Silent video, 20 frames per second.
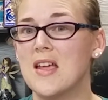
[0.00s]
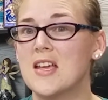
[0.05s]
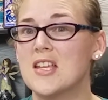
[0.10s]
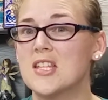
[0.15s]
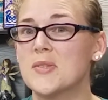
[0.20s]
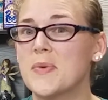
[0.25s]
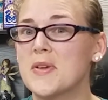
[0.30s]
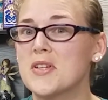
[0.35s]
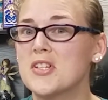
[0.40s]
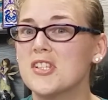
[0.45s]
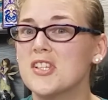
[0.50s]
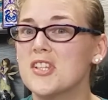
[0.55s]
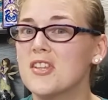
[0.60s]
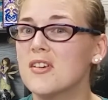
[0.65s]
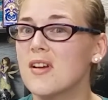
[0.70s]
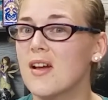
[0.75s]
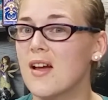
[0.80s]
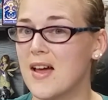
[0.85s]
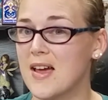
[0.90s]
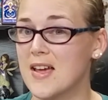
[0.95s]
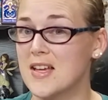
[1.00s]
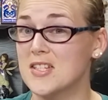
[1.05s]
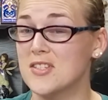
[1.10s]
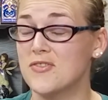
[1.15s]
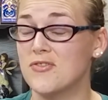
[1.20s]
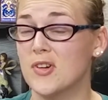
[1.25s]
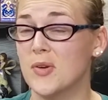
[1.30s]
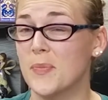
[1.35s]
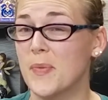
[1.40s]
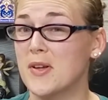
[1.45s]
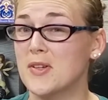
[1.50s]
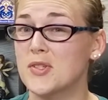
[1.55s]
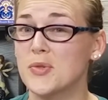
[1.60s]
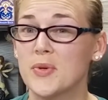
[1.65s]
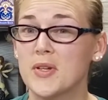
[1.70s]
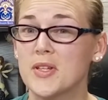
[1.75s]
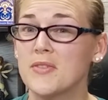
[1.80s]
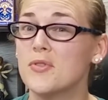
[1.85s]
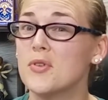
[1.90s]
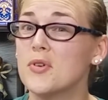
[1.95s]
especially their eyes. For about
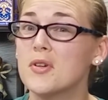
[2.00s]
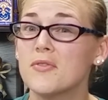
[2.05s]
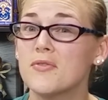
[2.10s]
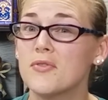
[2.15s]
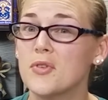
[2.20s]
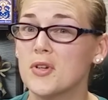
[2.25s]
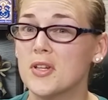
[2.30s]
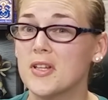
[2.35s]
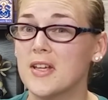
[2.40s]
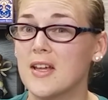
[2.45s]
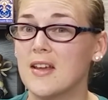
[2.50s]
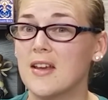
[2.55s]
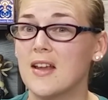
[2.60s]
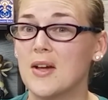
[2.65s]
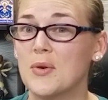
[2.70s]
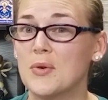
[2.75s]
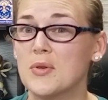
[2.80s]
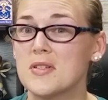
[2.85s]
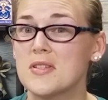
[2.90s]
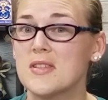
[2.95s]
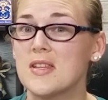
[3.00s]
24 to 48 hours,